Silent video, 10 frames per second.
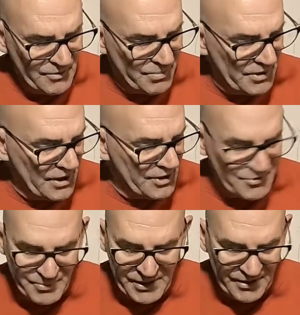put it on a
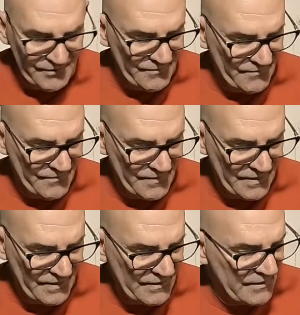spinner
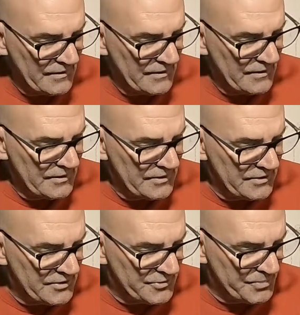and you just